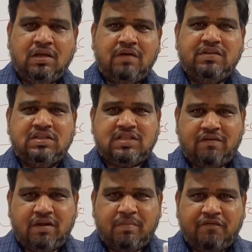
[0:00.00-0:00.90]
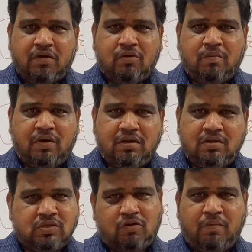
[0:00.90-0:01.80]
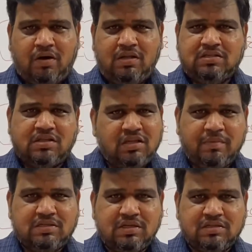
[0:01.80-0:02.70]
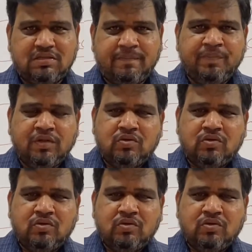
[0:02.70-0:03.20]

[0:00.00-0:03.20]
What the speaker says: and which is the environment for our body. So our body is nothing but cells.